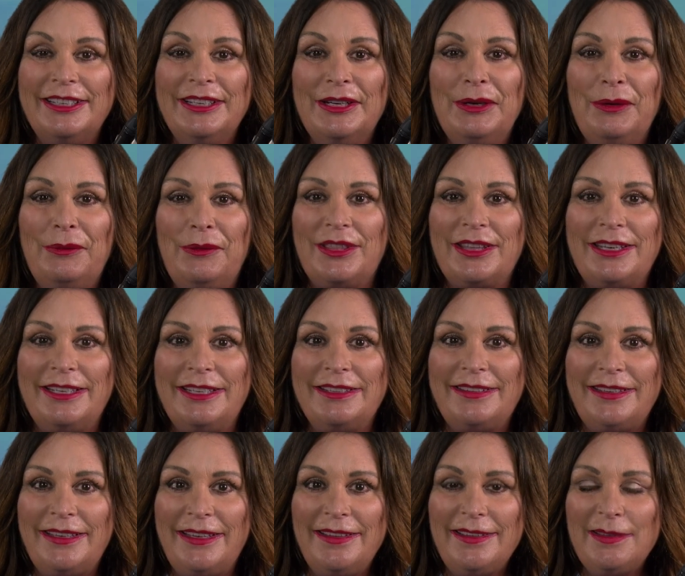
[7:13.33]
With an
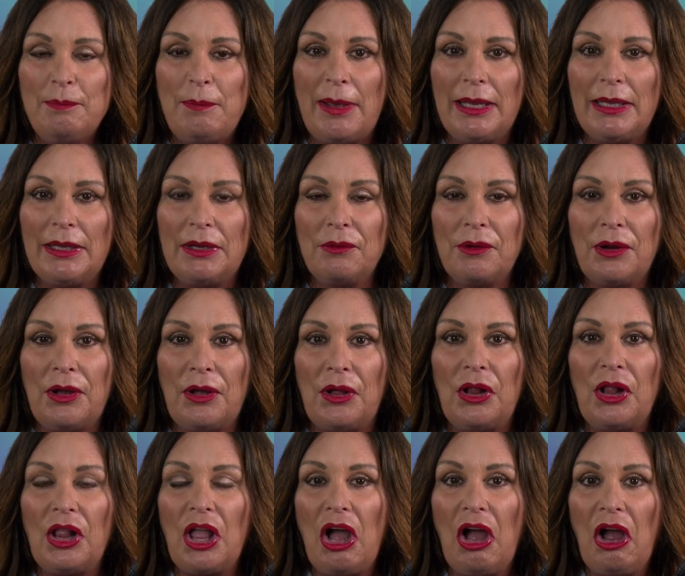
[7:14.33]
intense belly
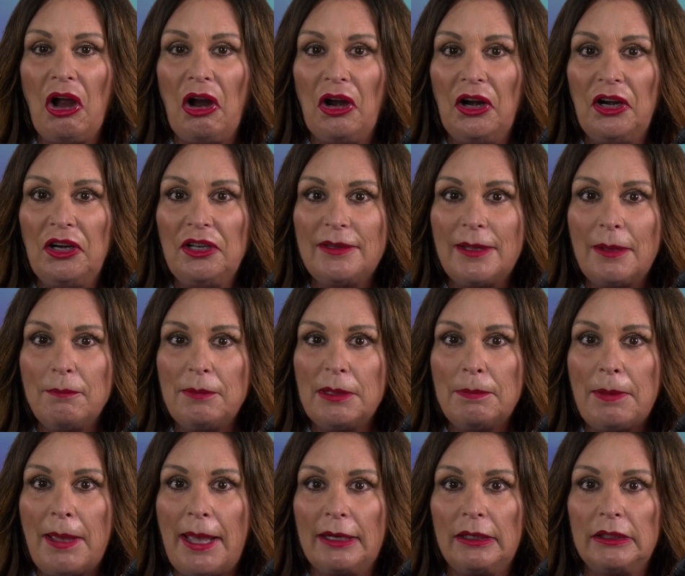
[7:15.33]
roll, hard thumping
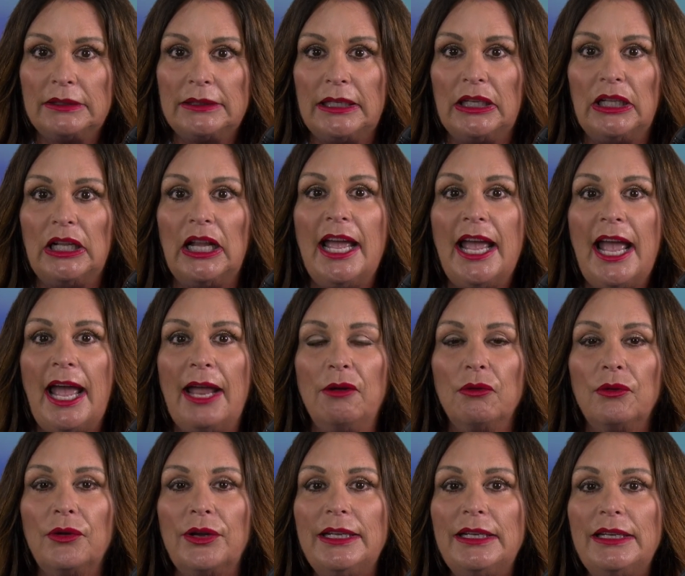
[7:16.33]
paddle tail, and
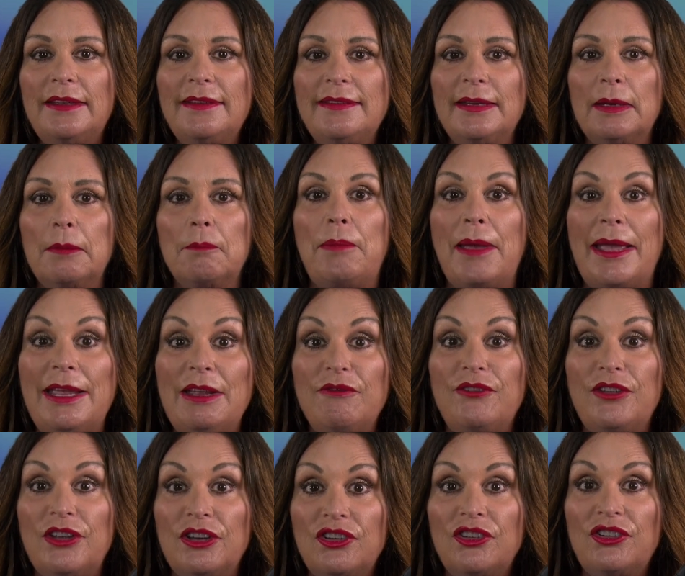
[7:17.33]
realistic bait
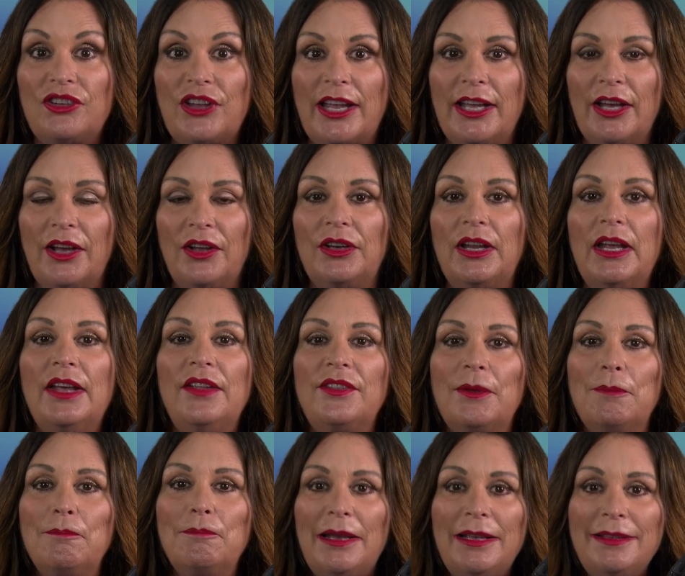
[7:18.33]
fish sound, the
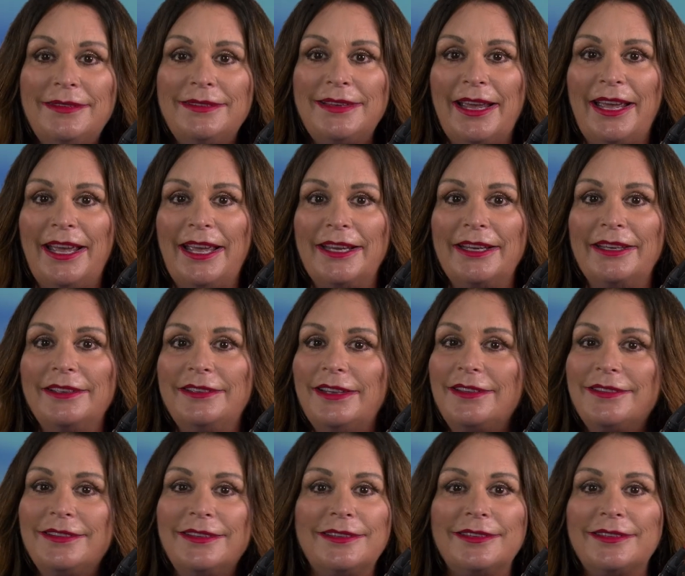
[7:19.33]
Mustang
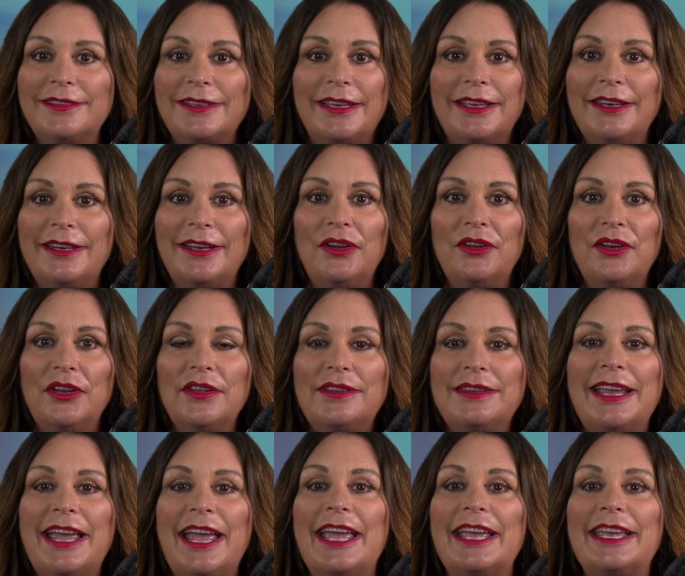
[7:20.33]
doesn't just get noticed,
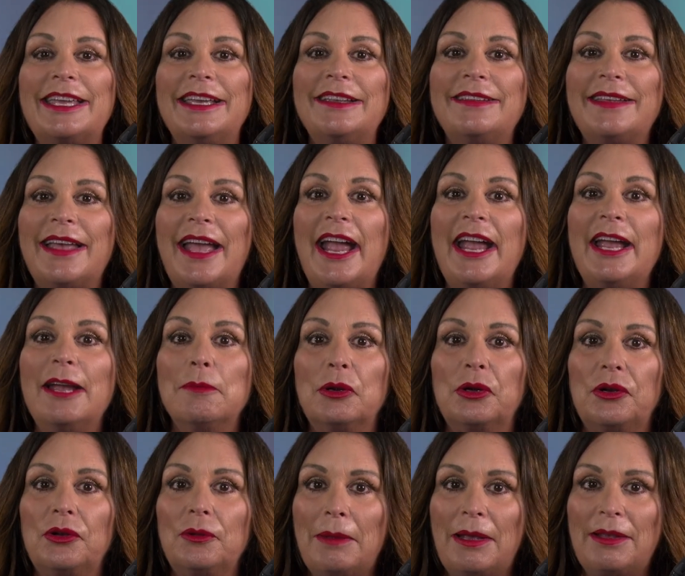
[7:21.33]
it gets
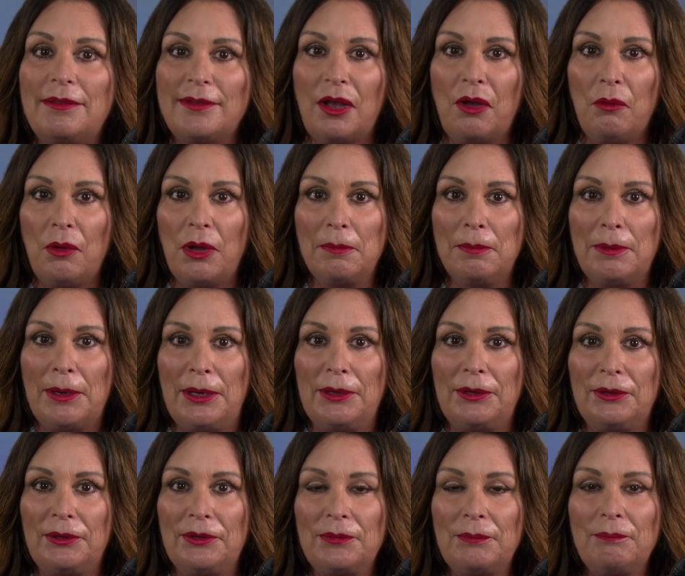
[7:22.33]
hammered by saltwater
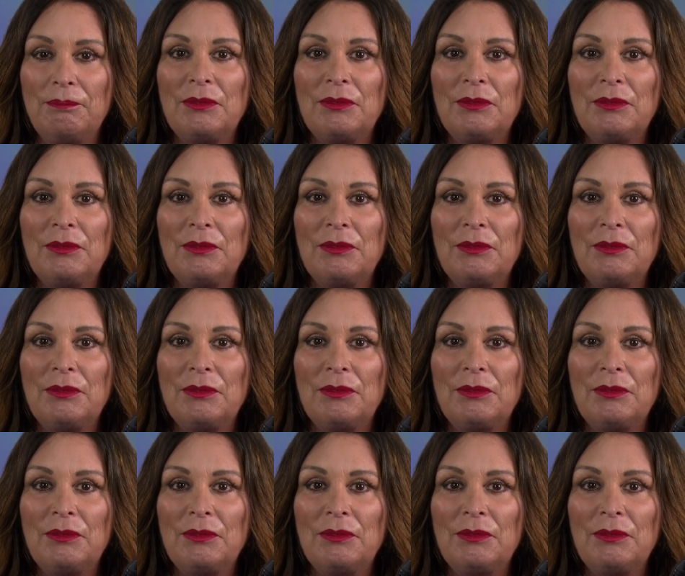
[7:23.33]
predators.